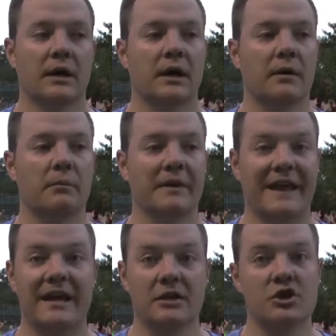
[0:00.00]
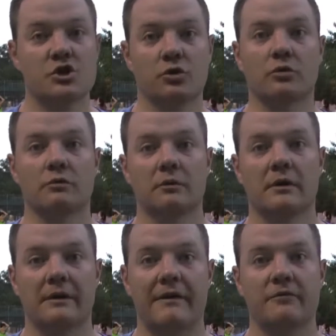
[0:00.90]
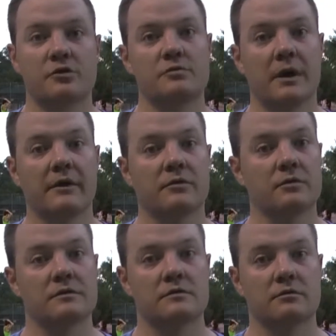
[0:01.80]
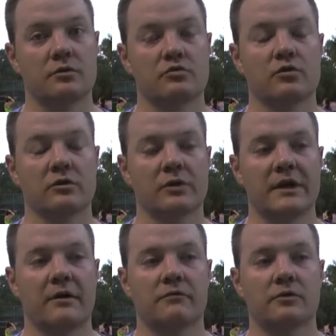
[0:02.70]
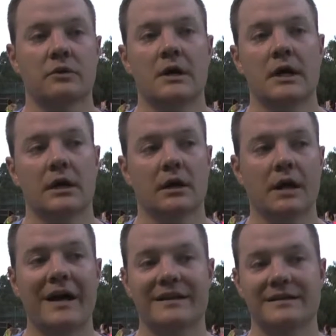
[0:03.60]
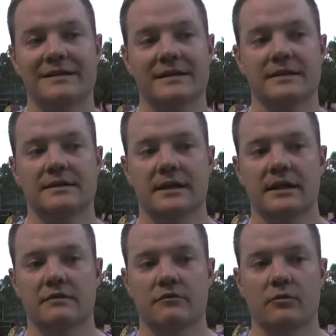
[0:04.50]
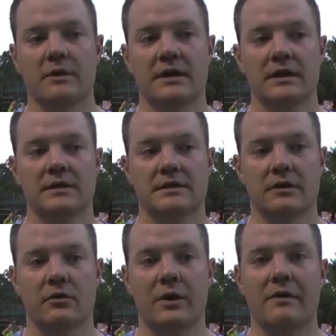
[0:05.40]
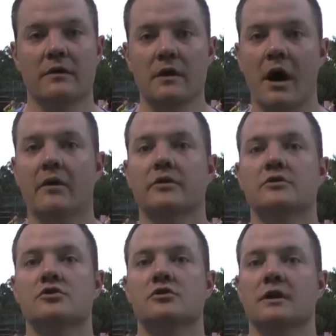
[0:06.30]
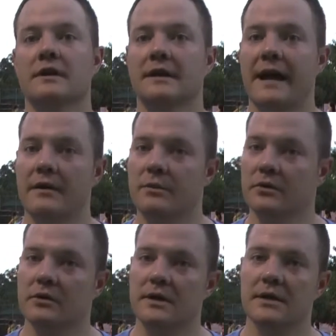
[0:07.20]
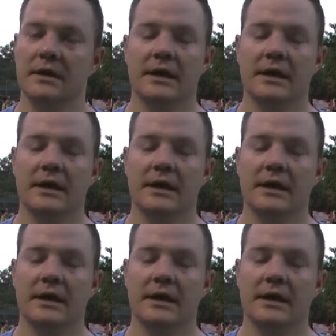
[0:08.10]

but that first month was really, really helpful. A lot of these things, I guess, for me, center around the knowledge and the accountability.